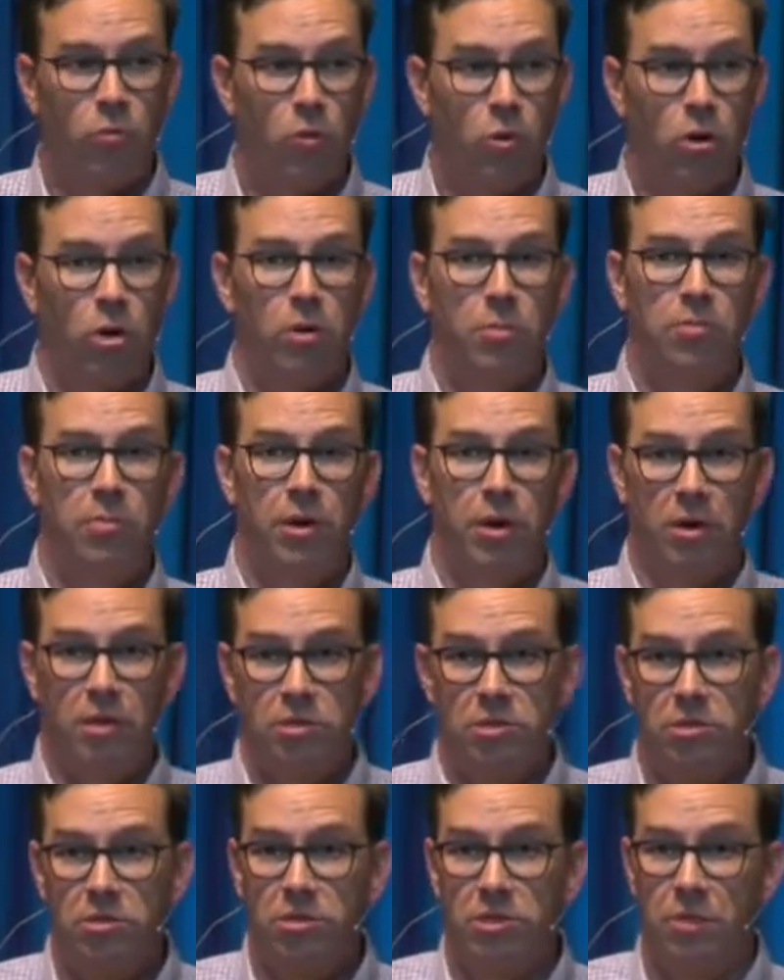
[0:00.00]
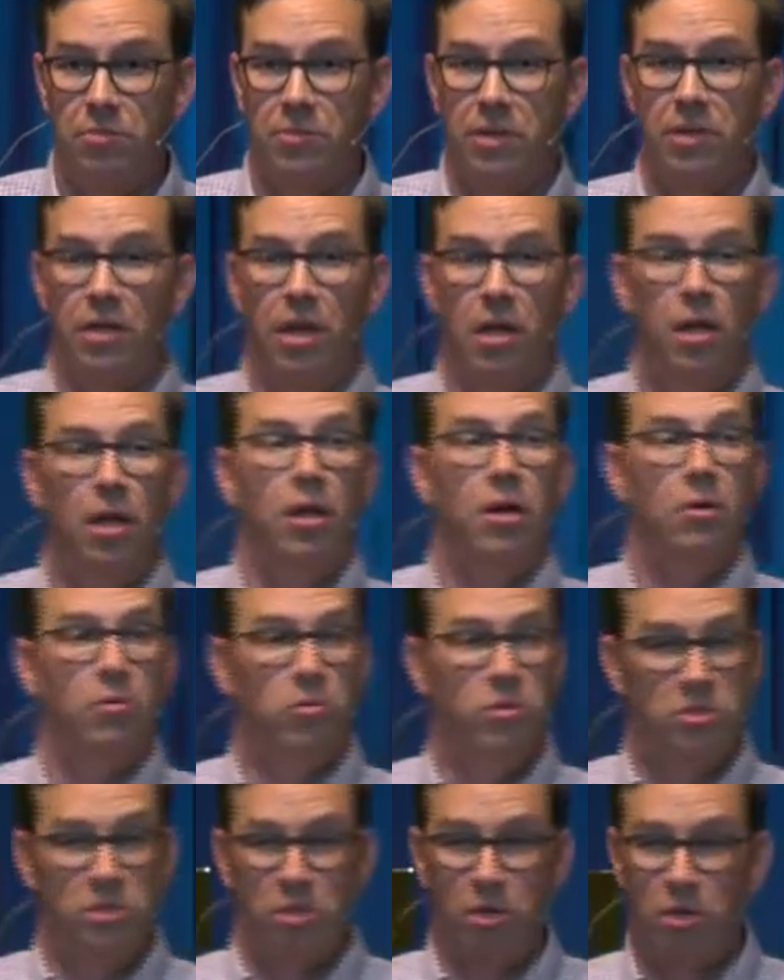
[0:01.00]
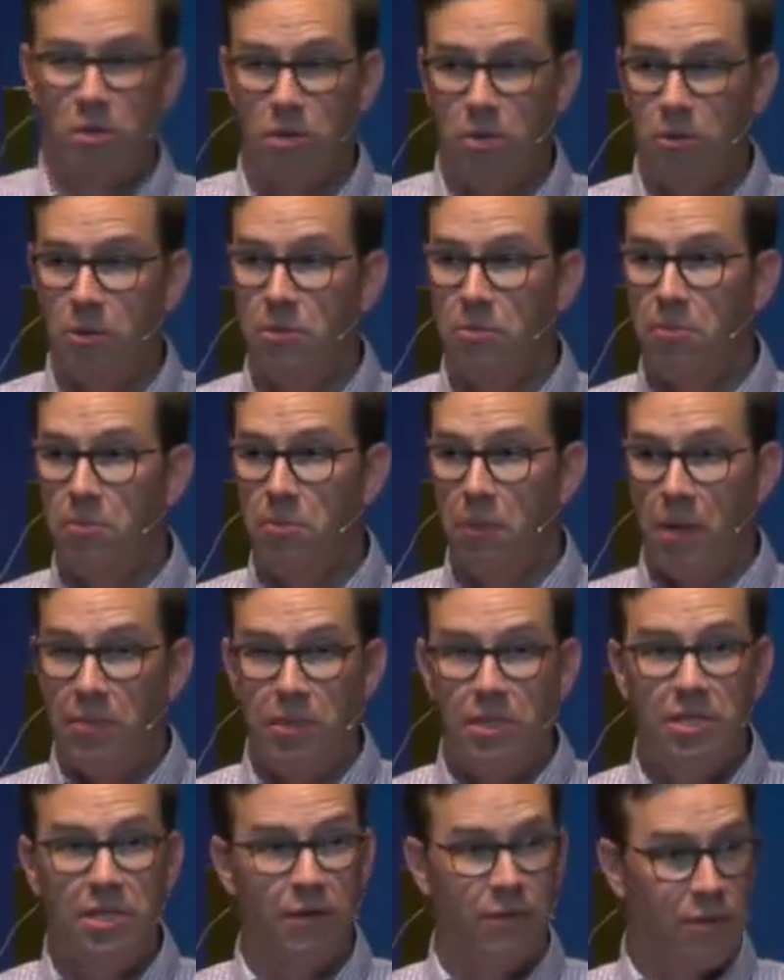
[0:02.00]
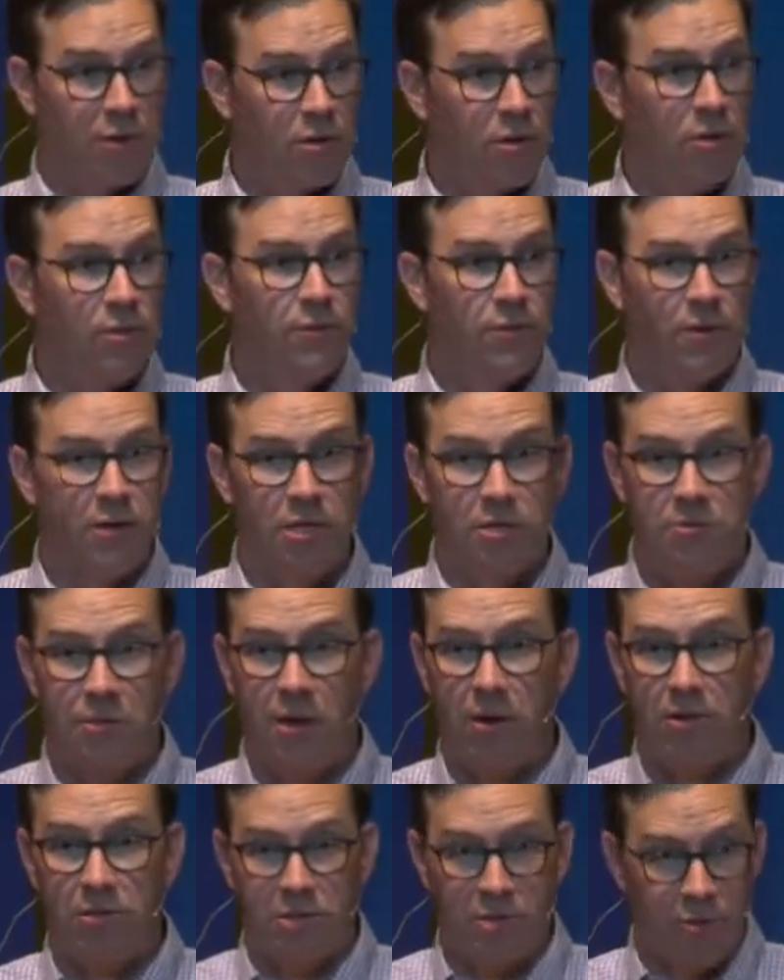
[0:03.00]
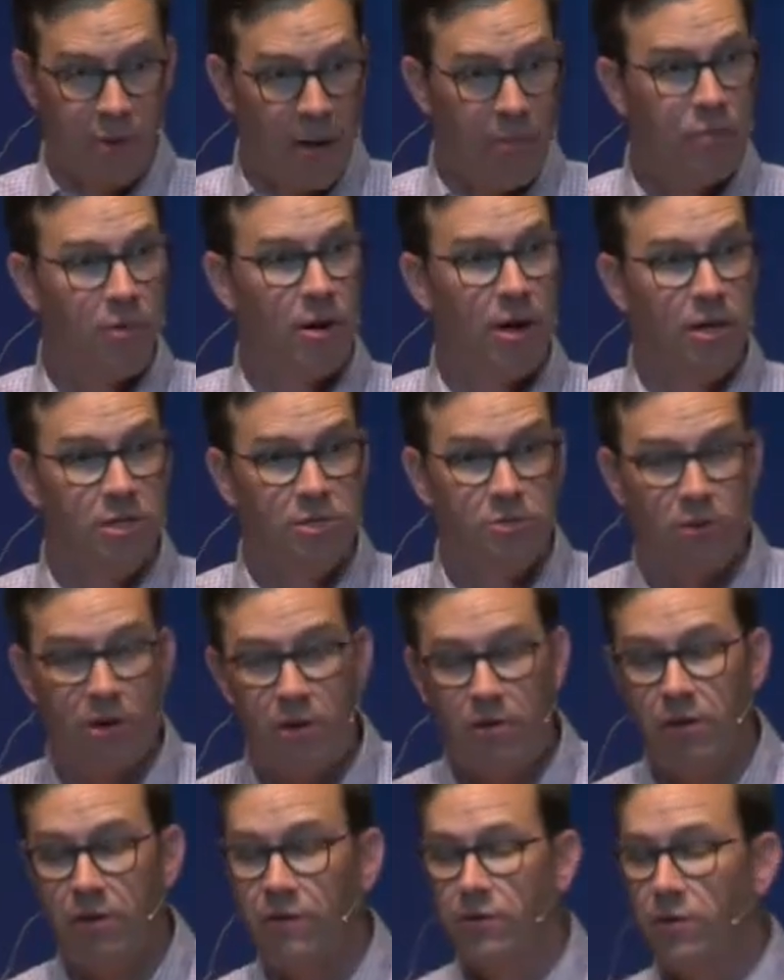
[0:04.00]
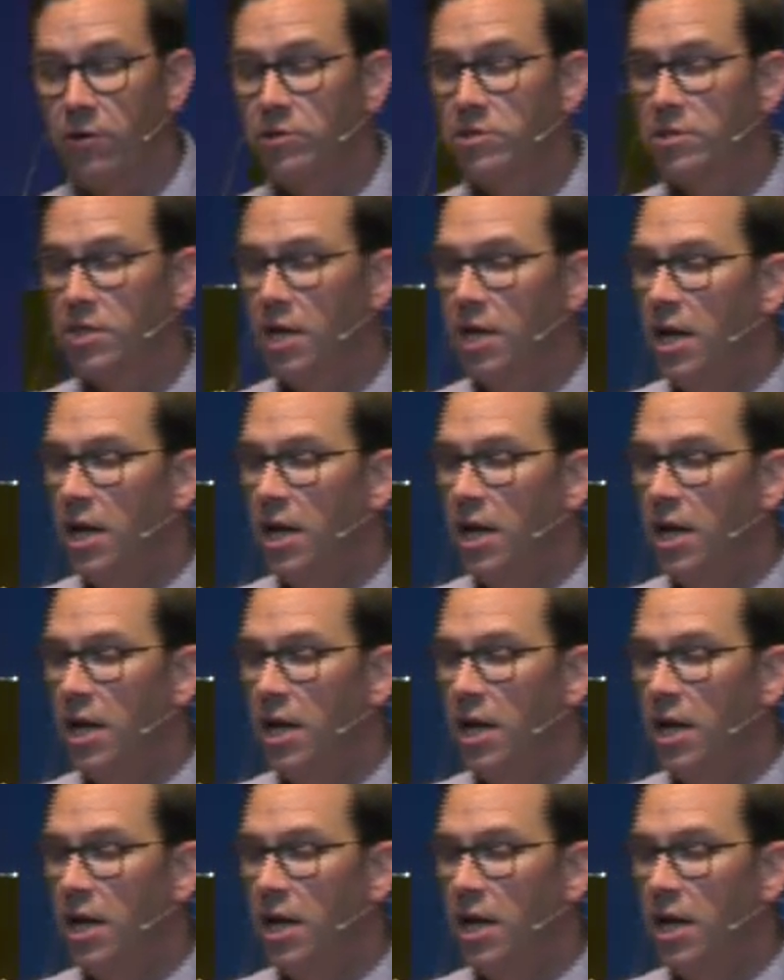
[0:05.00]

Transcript: work, but also something that was a little bit maybe difficult for his parents to wrap their heads around at first.